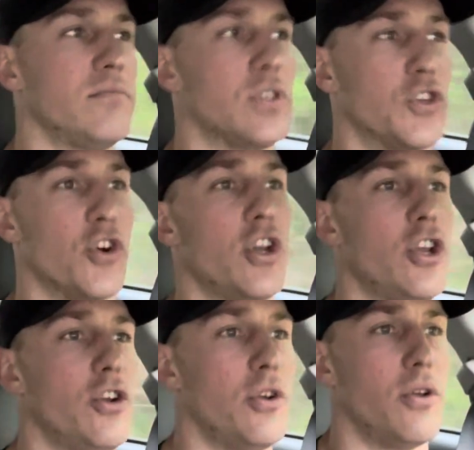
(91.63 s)
good
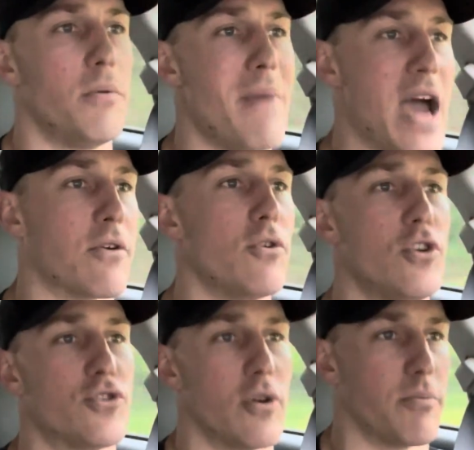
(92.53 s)

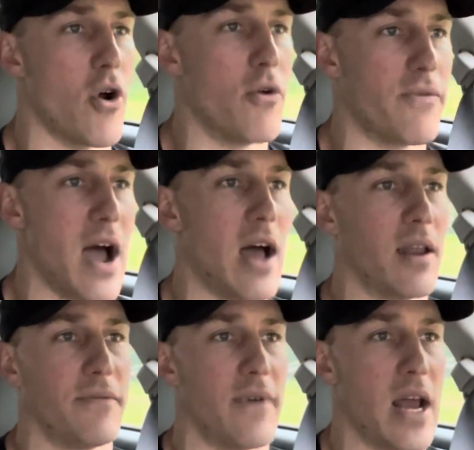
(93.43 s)
macronutrient profile
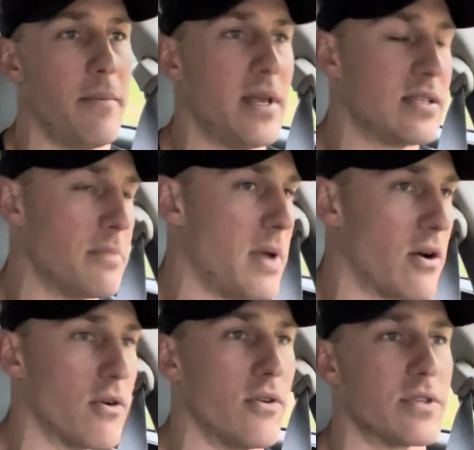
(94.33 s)
of vitamins and
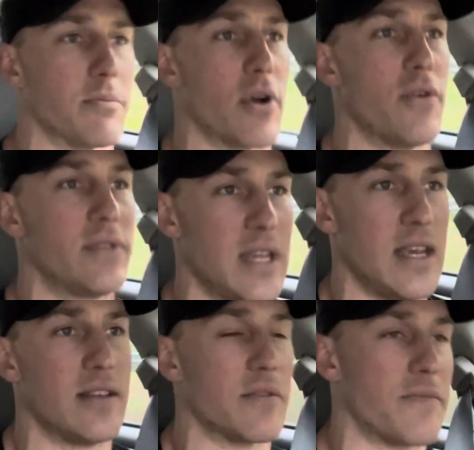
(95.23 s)
minerals and
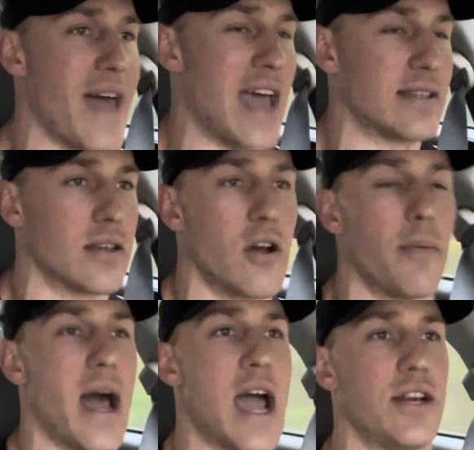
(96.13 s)
proteins and fats and
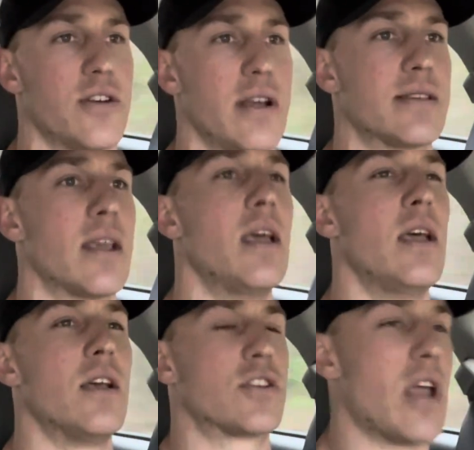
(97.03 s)
carbohydrates.
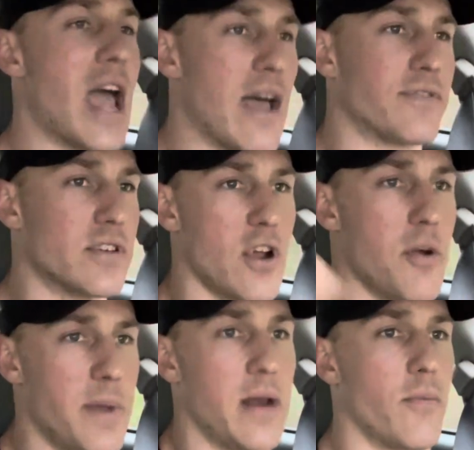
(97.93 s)
So you have to start
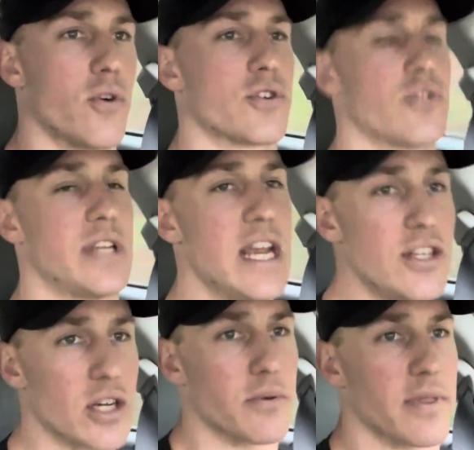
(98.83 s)
being more
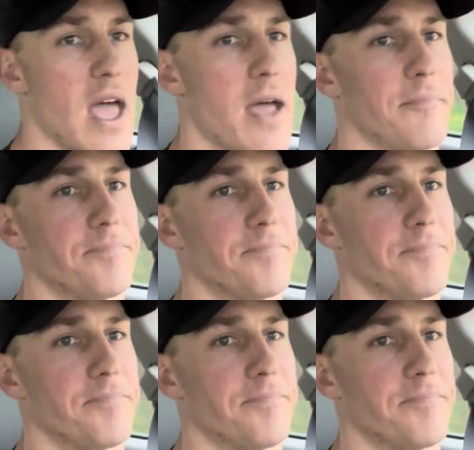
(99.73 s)
strategic with that.